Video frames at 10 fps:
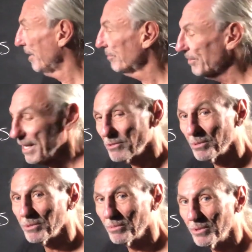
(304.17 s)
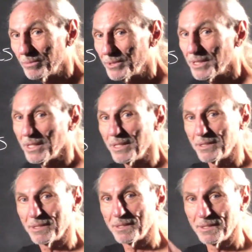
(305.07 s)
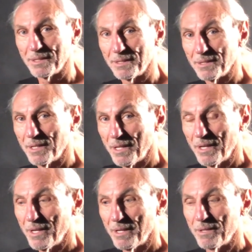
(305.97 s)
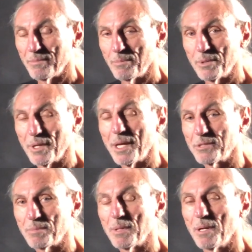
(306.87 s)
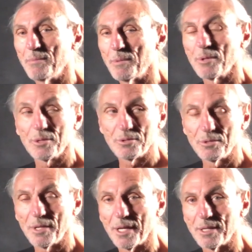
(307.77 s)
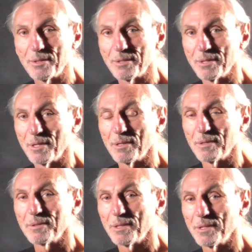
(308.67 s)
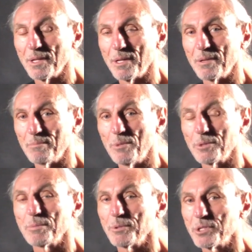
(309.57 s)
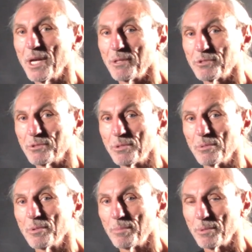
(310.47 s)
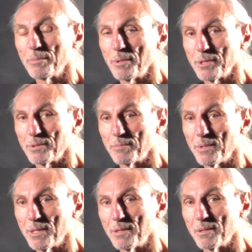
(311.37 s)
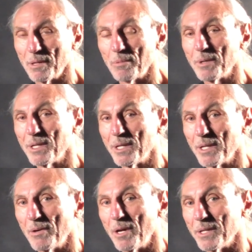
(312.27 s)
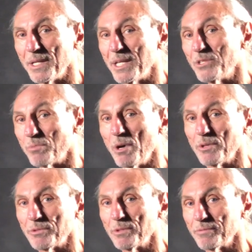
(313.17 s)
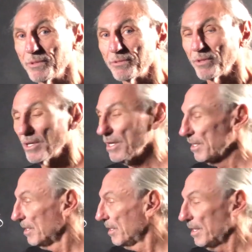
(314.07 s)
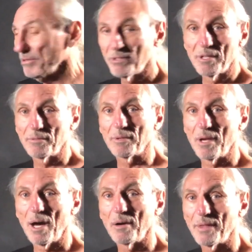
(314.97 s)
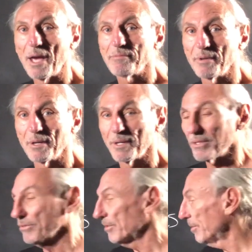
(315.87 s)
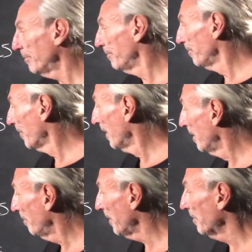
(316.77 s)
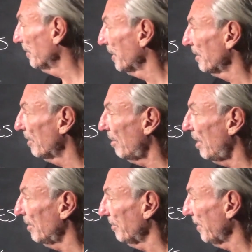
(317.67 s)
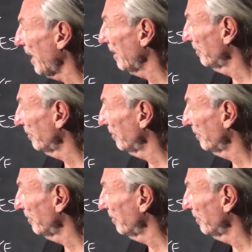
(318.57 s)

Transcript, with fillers: So that's what the room sees. Put a SPL, we're going to do that here in the uh, multiple channel studio. We're going to put a pressure meter uh, reading on each wall surface and see if how that varies. So we can look at all of that.